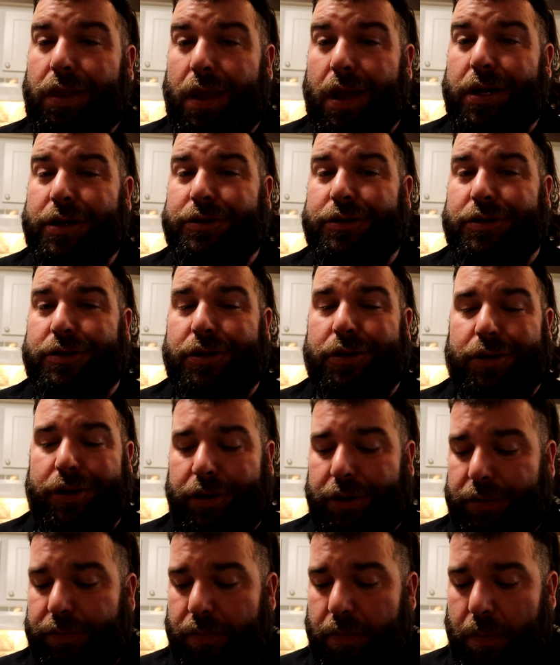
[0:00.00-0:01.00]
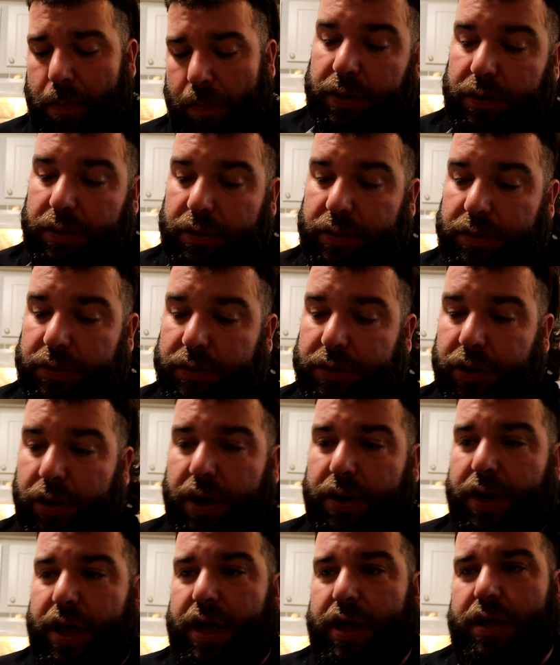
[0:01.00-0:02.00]
It's still good. So,
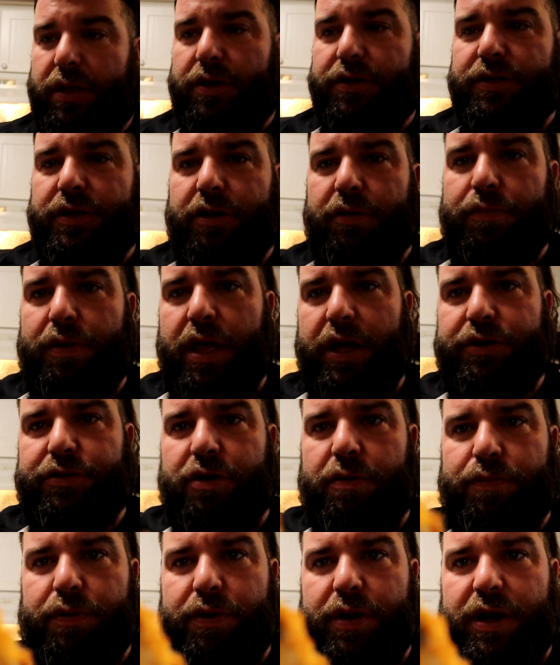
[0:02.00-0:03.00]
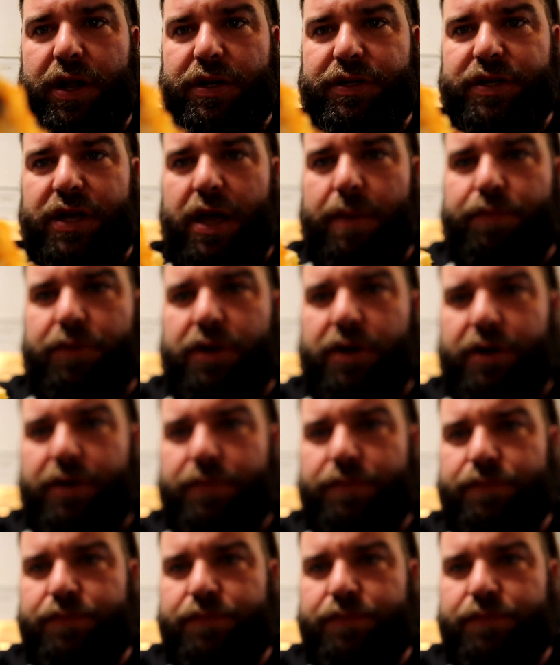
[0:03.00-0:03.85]
oh hey, there's a little black trumpet right on top there.